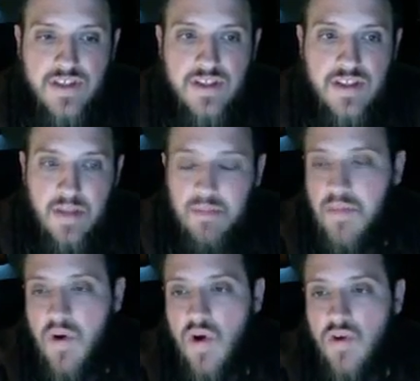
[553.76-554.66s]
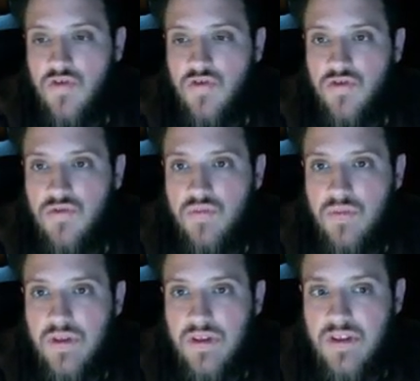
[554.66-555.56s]
that Mars
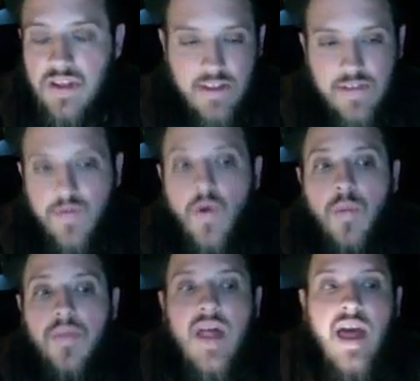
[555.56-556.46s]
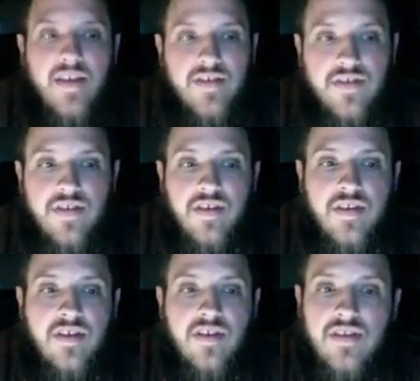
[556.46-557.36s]
gets full blast,
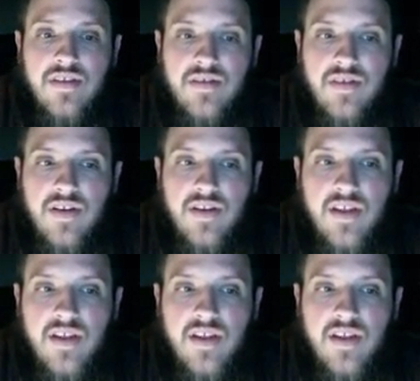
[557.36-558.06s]
right?